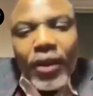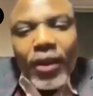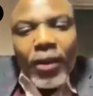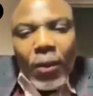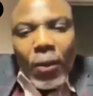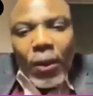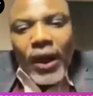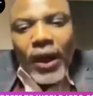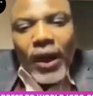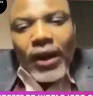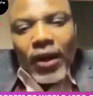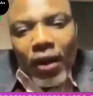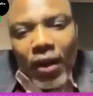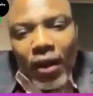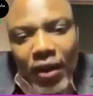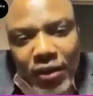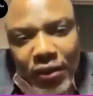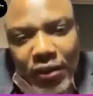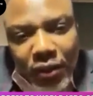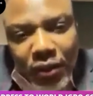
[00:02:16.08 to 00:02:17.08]
We
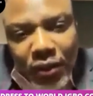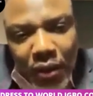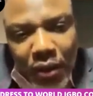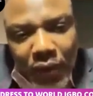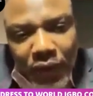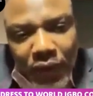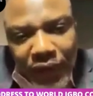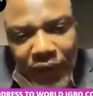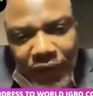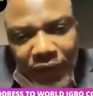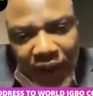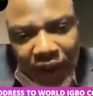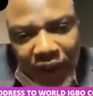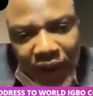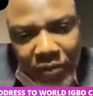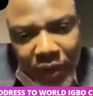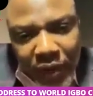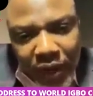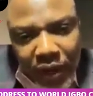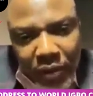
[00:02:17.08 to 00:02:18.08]
lost over 5
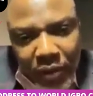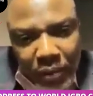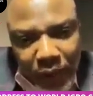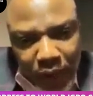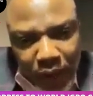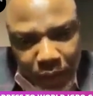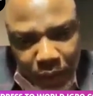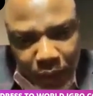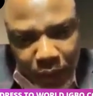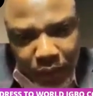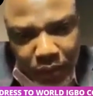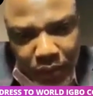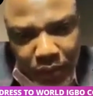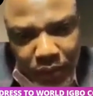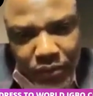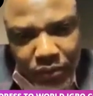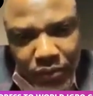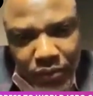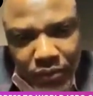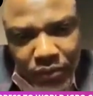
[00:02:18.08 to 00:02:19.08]
million people,
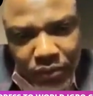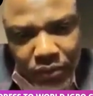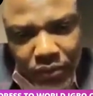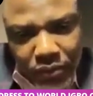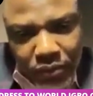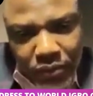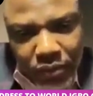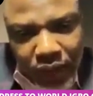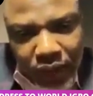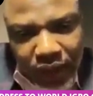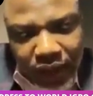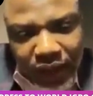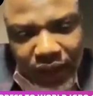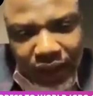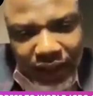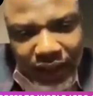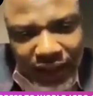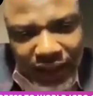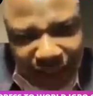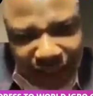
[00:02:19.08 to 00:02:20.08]

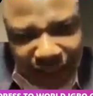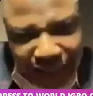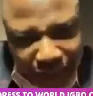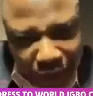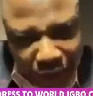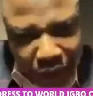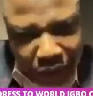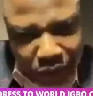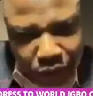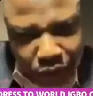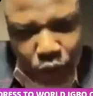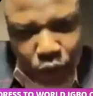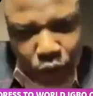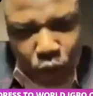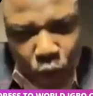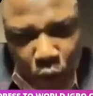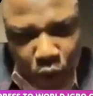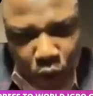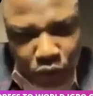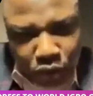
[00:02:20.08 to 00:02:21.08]
the second
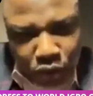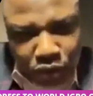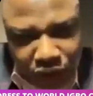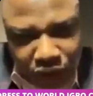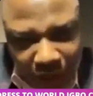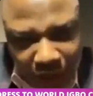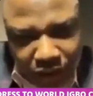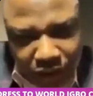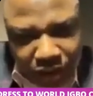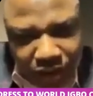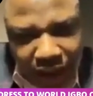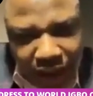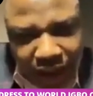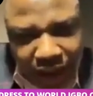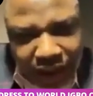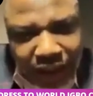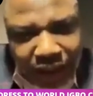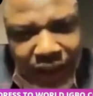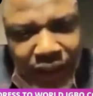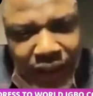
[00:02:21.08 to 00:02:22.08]
worst
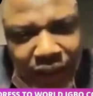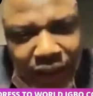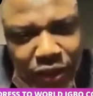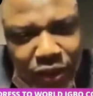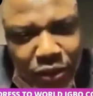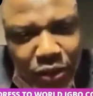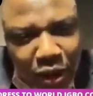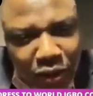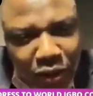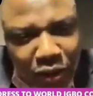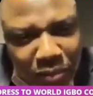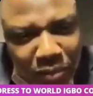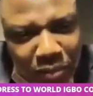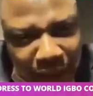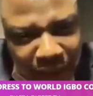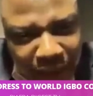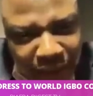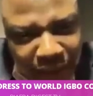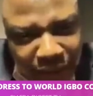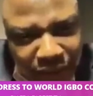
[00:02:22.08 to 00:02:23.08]
genocide in the history of
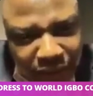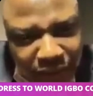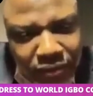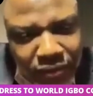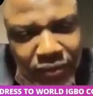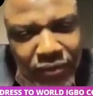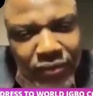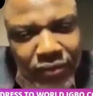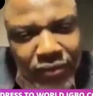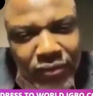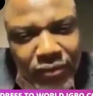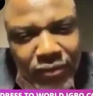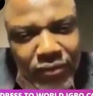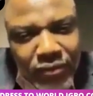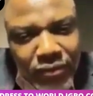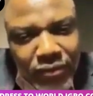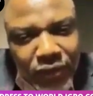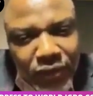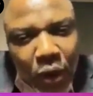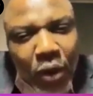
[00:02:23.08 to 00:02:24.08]
man
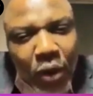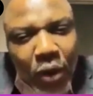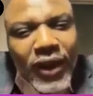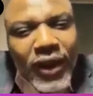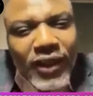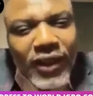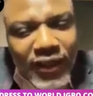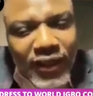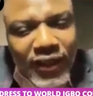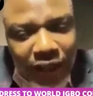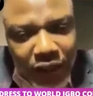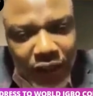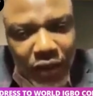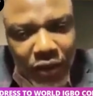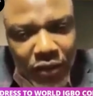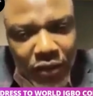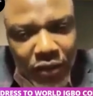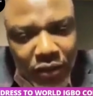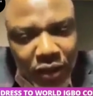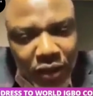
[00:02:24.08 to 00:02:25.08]
only
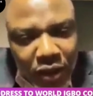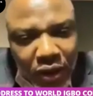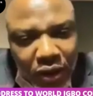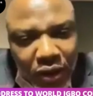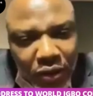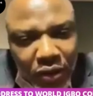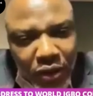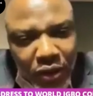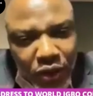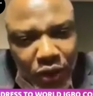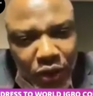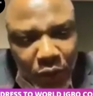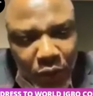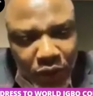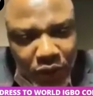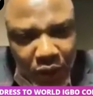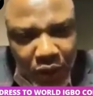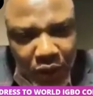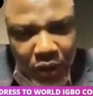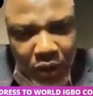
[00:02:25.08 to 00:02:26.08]
second to the
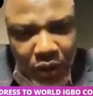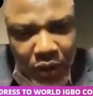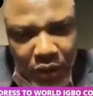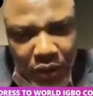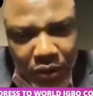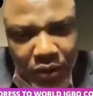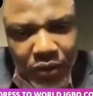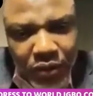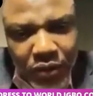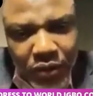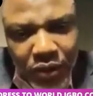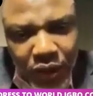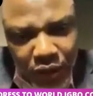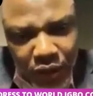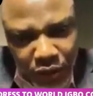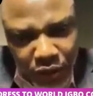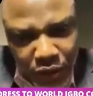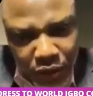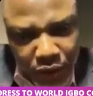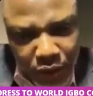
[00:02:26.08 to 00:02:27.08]
Jewish Holocaust in
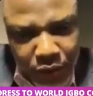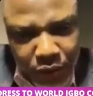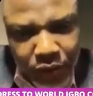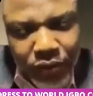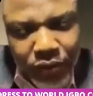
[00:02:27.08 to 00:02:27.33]
Europe.